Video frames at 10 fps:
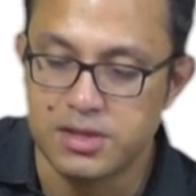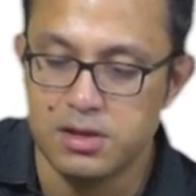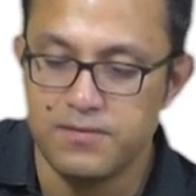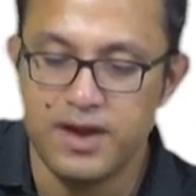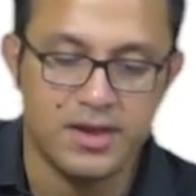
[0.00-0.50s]

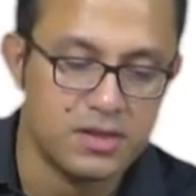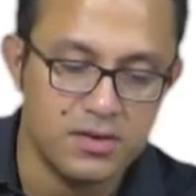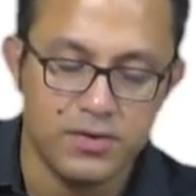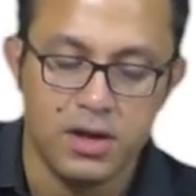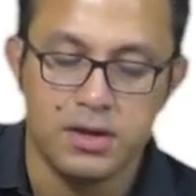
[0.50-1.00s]
surf, as
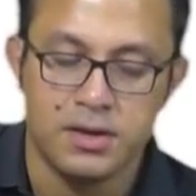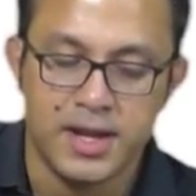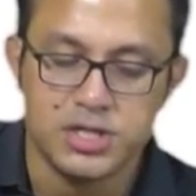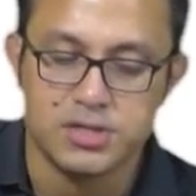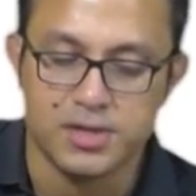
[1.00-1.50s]
if
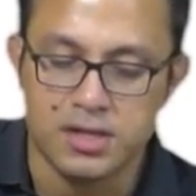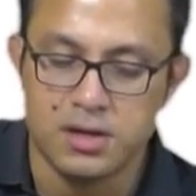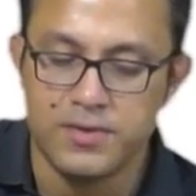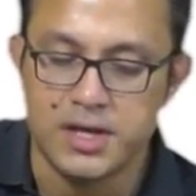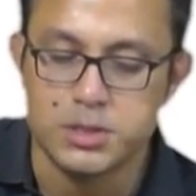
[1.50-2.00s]
nature
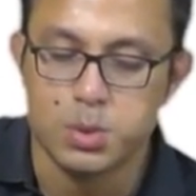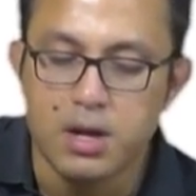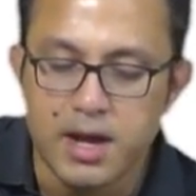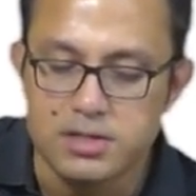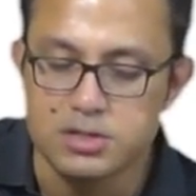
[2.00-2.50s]
herself had
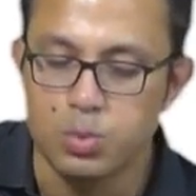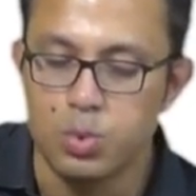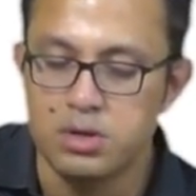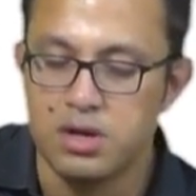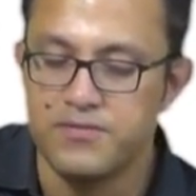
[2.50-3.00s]
tried to
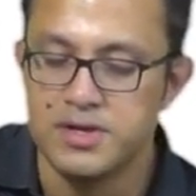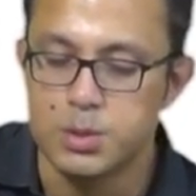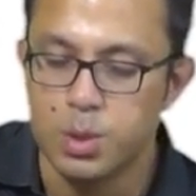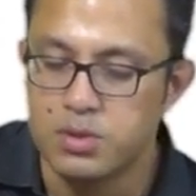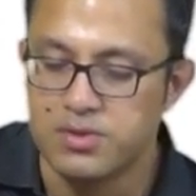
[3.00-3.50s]
ward off
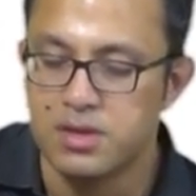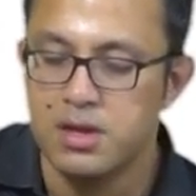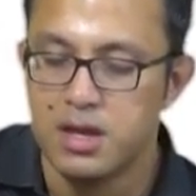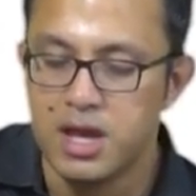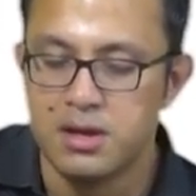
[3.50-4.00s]

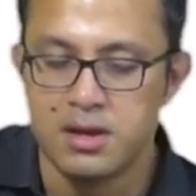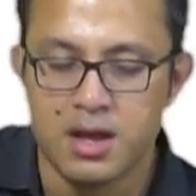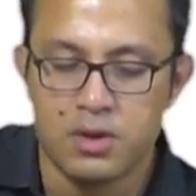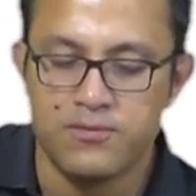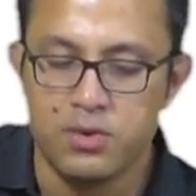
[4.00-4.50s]
intruders in and
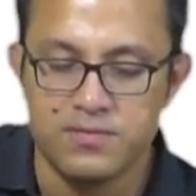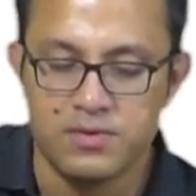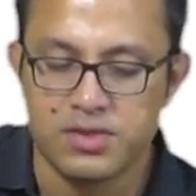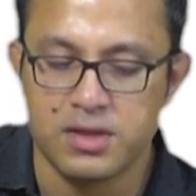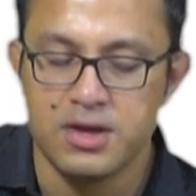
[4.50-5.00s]
out of
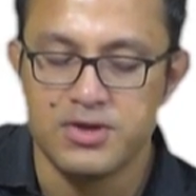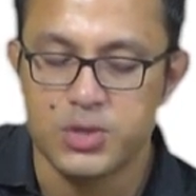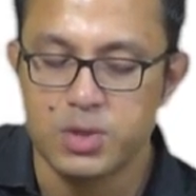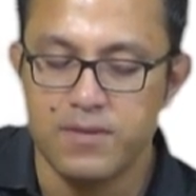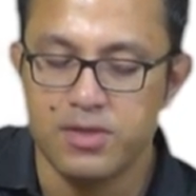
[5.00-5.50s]
rivers,
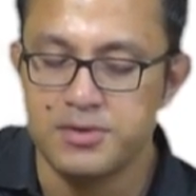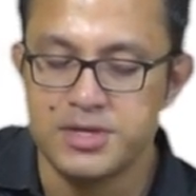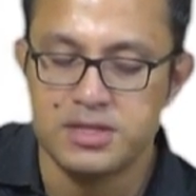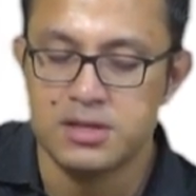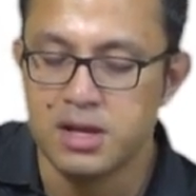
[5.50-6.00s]
streams
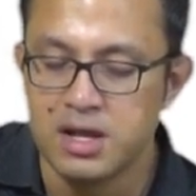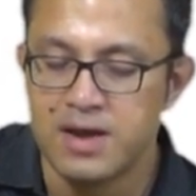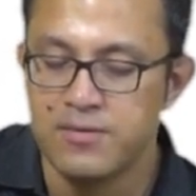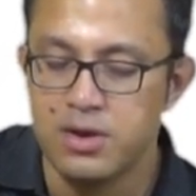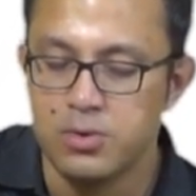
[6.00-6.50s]
of death and
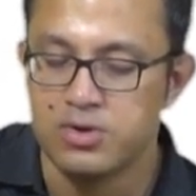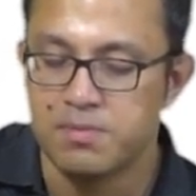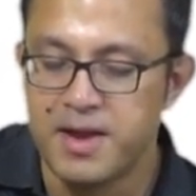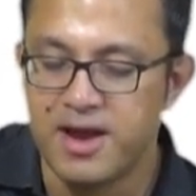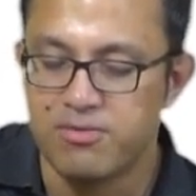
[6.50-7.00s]
life,
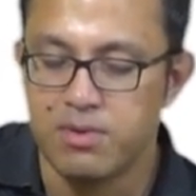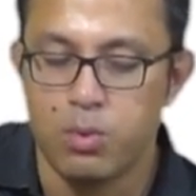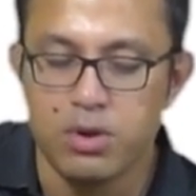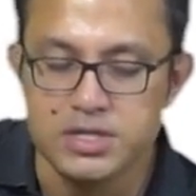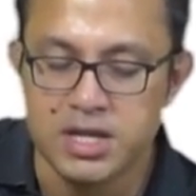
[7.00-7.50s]
whose banks
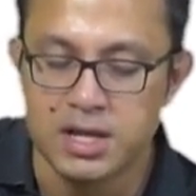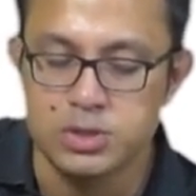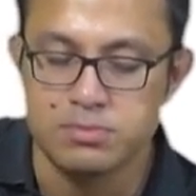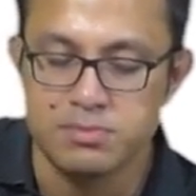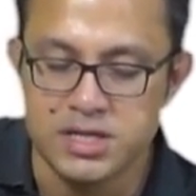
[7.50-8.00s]
were rotting
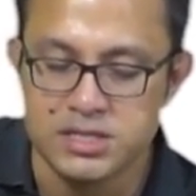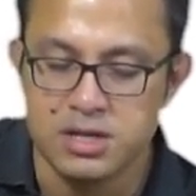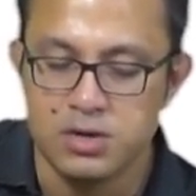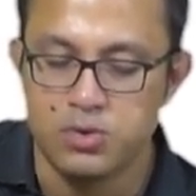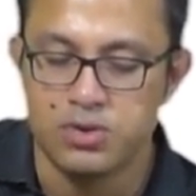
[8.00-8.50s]
into
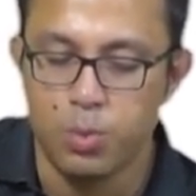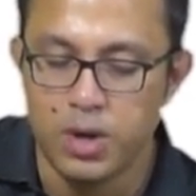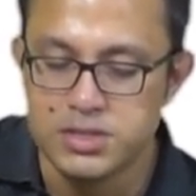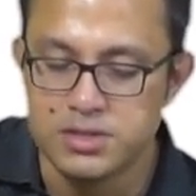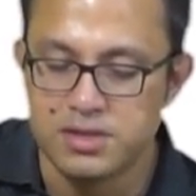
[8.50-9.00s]
mud, whose
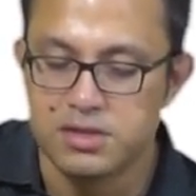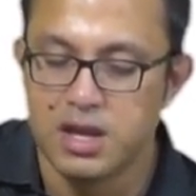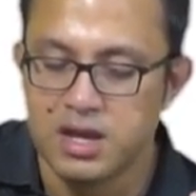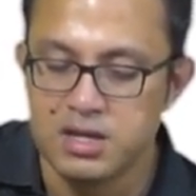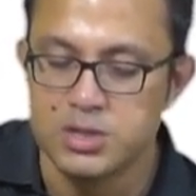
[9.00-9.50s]
waters
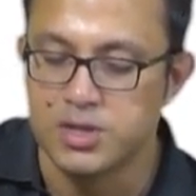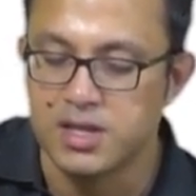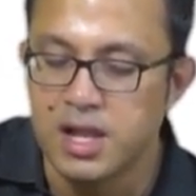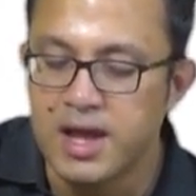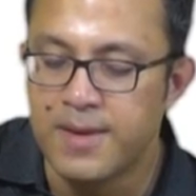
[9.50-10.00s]
thickened
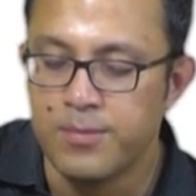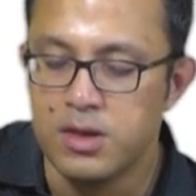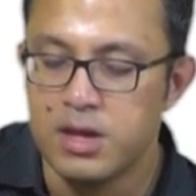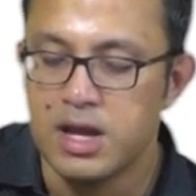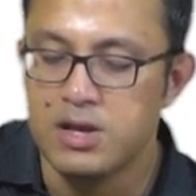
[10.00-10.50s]
into
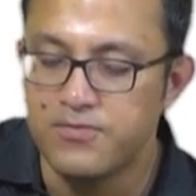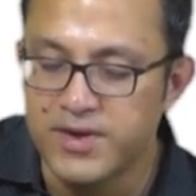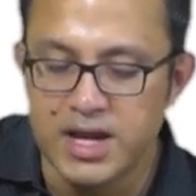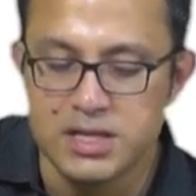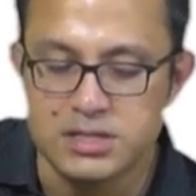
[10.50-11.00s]
slime,
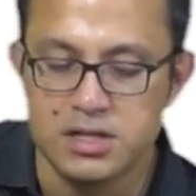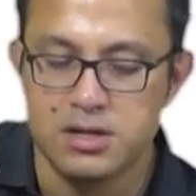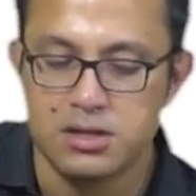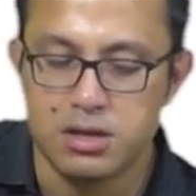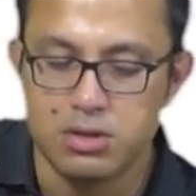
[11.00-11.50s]
invaded
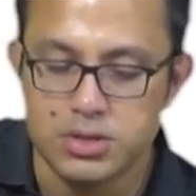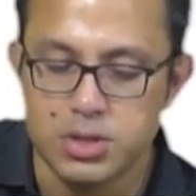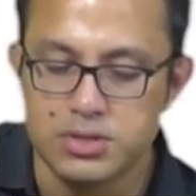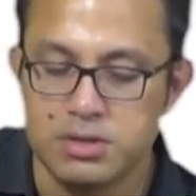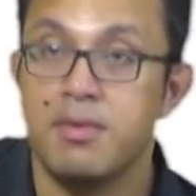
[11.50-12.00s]
the
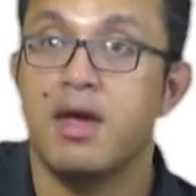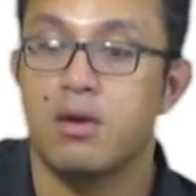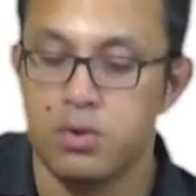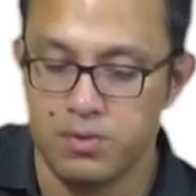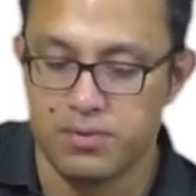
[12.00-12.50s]
contorted
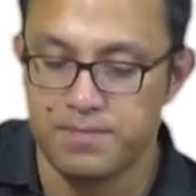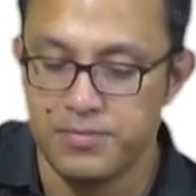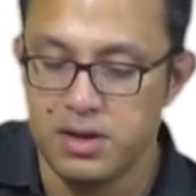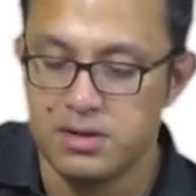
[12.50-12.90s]
mangroves.